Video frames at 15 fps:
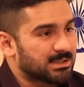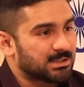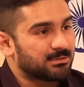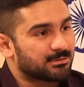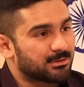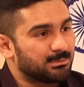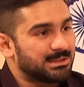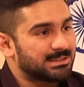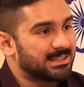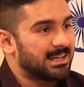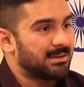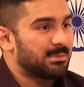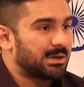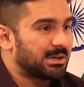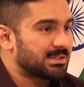question from me
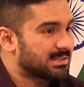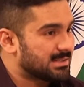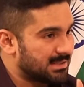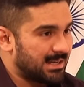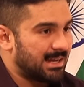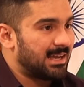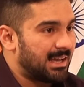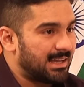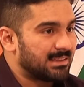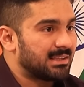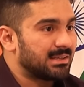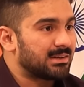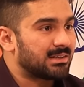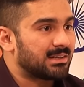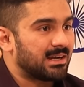today, because I
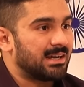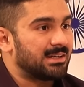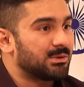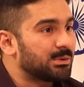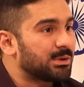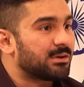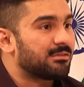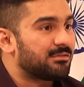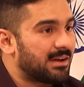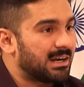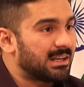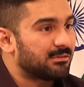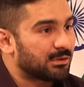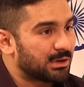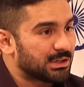think I know you're a
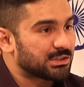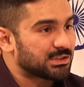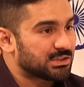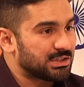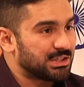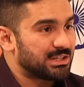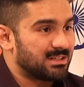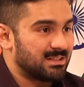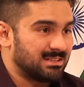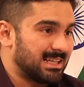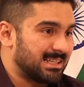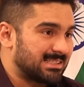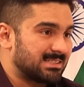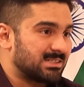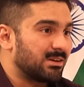fairly voracious reader and
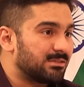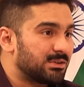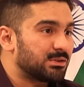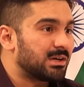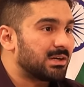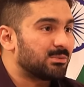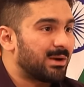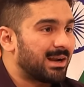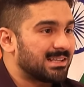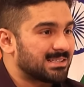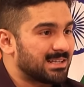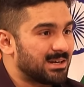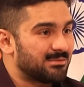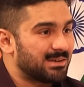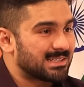that's served you really well as
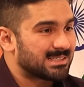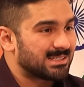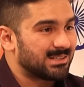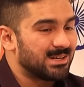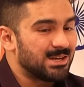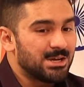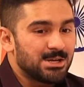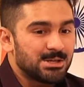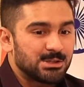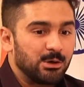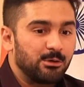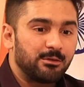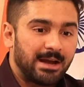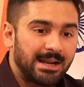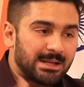an investor.
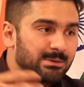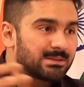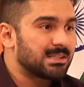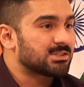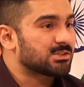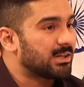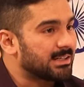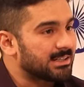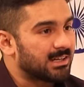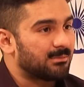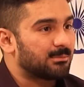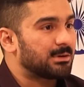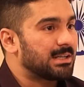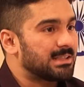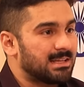So for anyone that's trying to
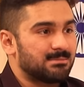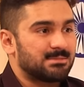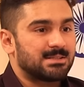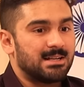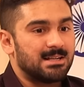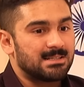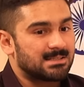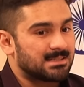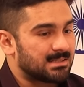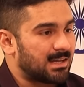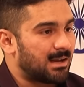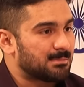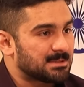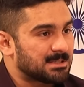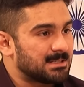upgrade themselves,
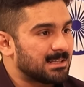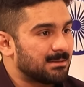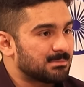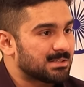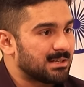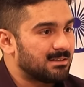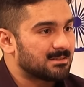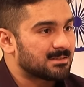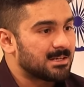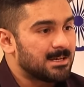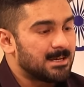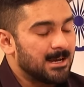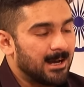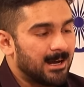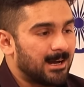upskill themselves,
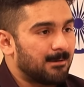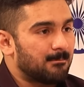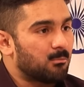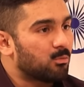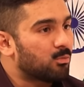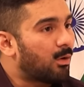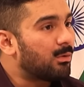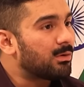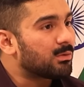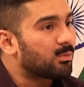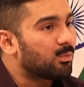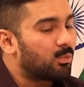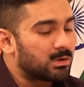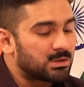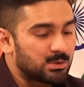
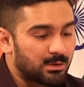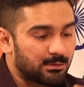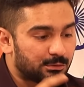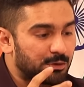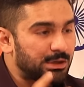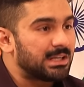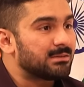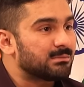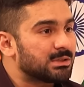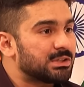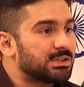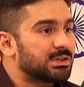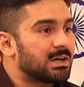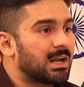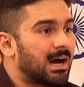what sort of reading
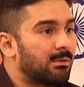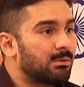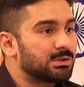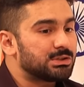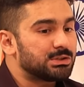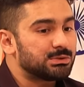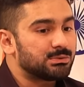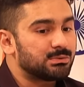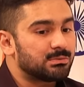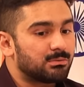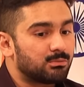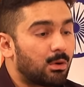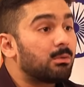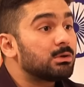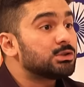material,
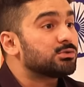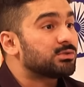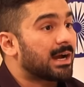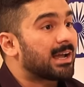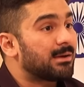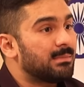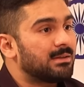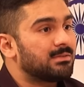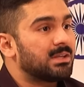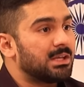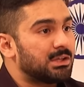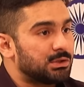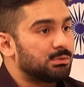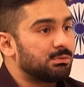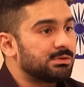what would you recommend they
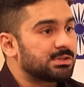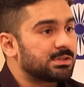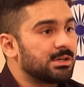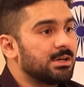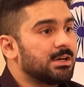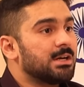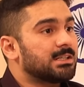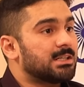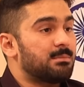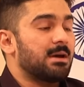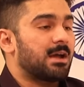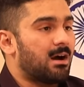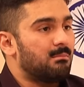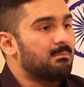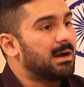use to
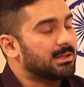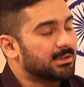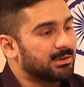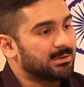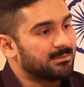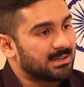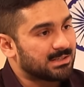become better